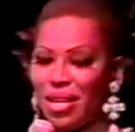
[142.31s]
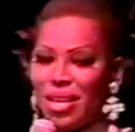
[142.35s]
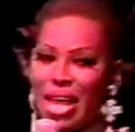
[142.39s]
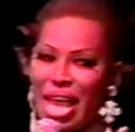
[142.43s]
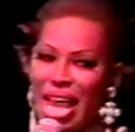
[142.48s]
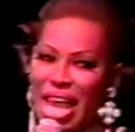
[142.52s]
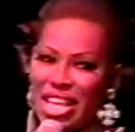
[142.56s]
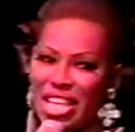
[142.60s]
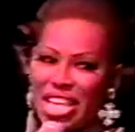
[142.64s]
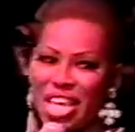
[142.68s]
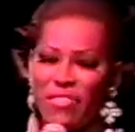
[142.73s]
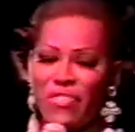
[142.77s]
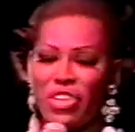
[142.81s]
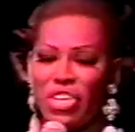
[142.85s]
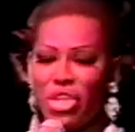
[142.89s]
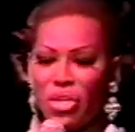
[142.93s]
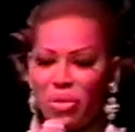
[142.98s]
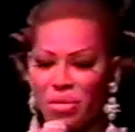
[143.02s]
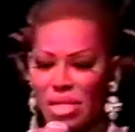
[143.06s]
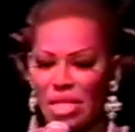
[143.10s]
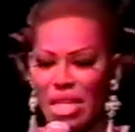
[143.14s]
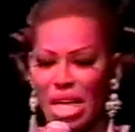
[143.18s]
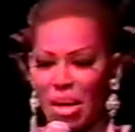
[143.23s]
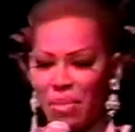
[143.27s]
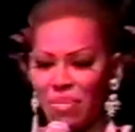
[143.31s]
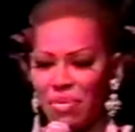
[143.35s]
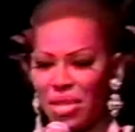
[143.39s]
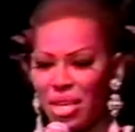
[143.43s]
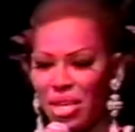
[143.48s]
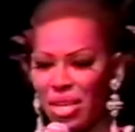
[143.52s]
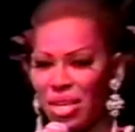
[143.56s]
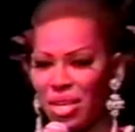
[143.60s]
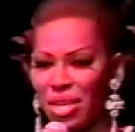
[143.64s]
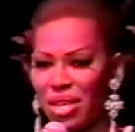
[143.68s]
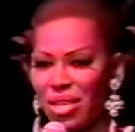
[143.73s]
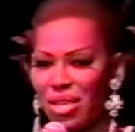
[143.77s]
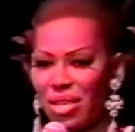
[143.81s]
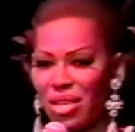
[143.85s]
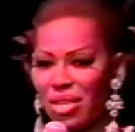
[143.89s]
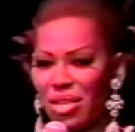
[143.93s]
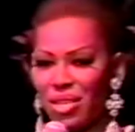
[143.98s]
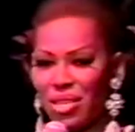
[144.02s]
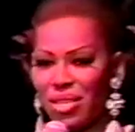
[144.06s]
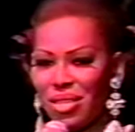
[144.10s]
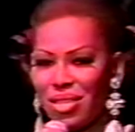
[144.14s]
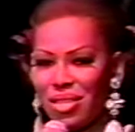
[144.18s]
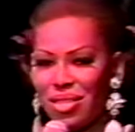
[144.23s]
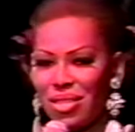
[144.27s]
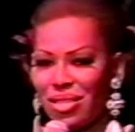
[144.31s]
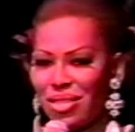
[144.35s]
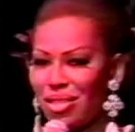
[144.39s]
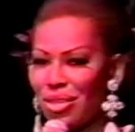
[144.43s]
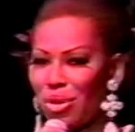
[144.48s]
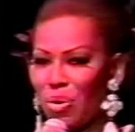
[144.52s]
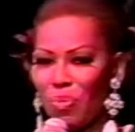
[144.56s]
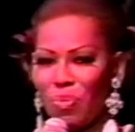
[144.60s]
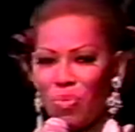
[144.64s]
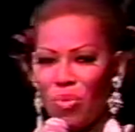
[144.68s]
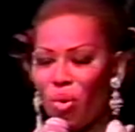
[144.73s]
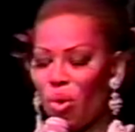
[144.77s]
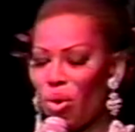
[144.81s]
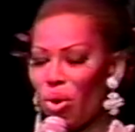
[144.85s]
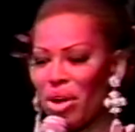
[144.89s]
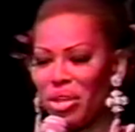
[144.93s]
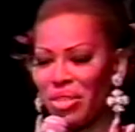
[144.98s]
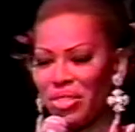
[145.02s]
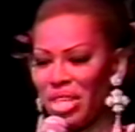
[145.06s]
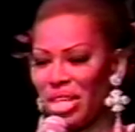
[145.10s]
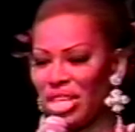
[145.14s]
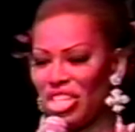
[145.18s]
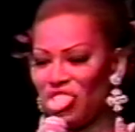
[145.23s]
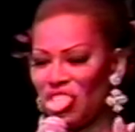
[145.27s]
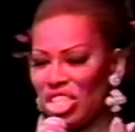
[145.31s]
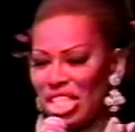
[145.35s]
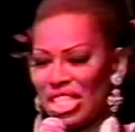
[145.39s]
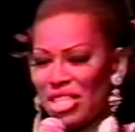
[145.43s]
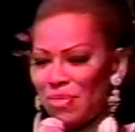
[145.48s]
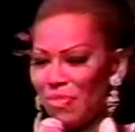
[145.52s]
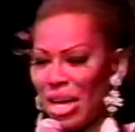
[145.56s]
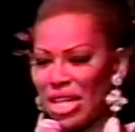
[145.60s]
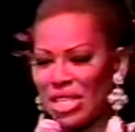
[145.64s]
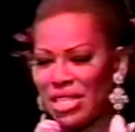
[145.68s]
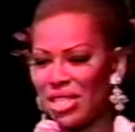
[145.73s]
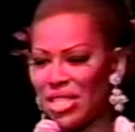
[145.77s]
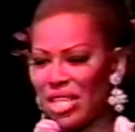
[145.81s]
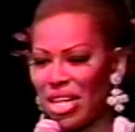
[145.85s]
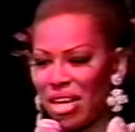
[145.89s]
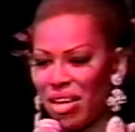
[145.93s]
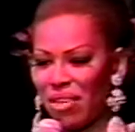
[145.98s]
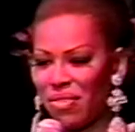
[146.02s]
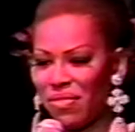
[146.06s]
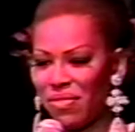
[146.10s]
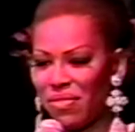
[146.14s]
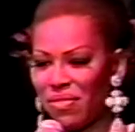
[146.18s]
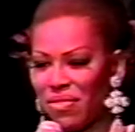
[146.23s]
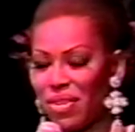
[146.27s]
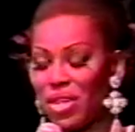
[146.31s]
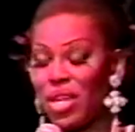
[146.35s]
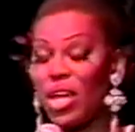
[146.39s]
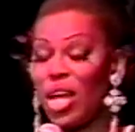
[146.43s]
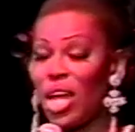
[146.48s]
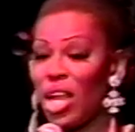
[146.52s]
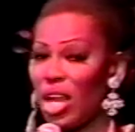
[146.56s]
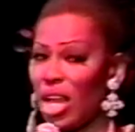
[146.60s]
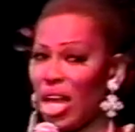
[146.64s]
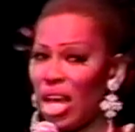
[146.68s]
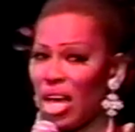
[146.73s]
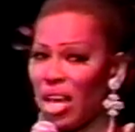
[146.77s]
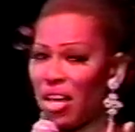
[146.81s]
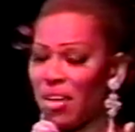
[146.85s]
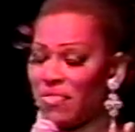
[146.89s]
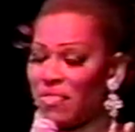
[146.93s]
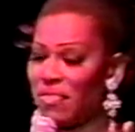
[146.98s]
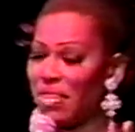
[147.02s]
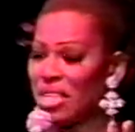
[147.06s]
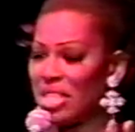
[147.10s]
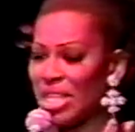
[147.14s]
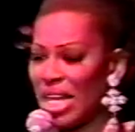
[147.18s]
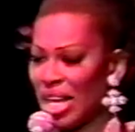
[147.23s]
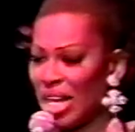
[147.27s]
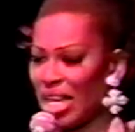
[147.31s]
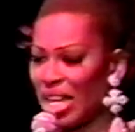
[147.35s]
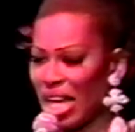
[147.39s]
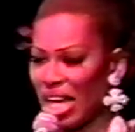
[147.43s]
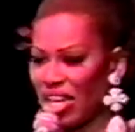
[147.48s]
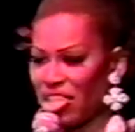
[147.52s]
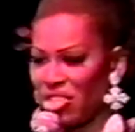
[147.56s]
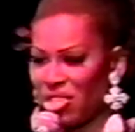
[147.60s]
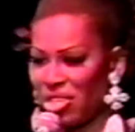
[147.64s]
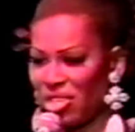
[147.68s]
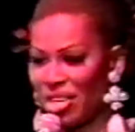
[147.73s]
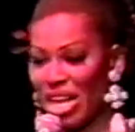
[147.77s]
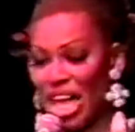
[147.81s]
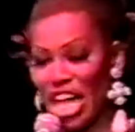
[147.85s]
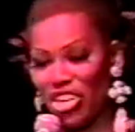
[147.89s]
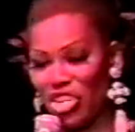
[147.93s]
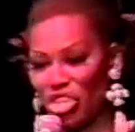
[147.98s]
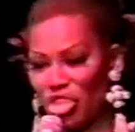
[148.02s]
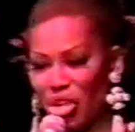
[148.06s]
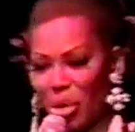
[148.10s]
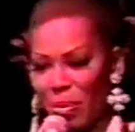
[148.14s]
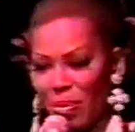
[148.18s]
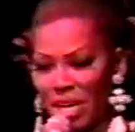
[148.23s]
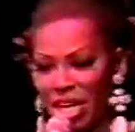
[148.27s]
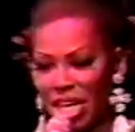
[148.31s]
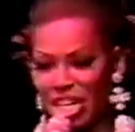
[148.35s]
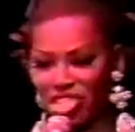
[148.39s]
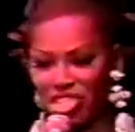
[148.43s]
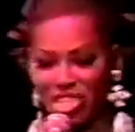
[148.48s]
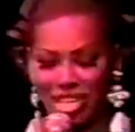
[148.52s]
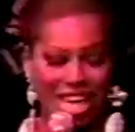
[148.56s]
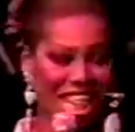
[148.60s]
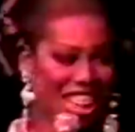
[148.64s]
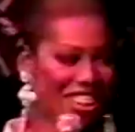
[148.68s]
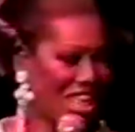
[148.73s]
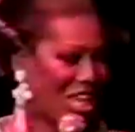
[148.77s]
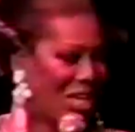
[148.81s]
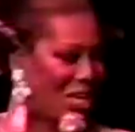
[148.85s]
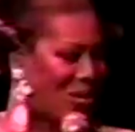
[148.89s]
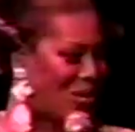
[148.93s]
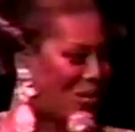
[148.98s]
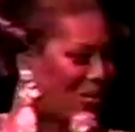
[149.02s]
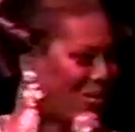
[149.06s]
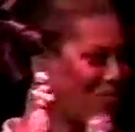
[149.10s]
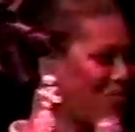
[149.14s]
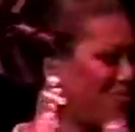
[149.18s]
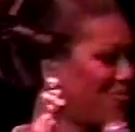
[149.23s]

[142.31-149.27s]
and giving you something more than just myself love, dedication, and determination. Thank you.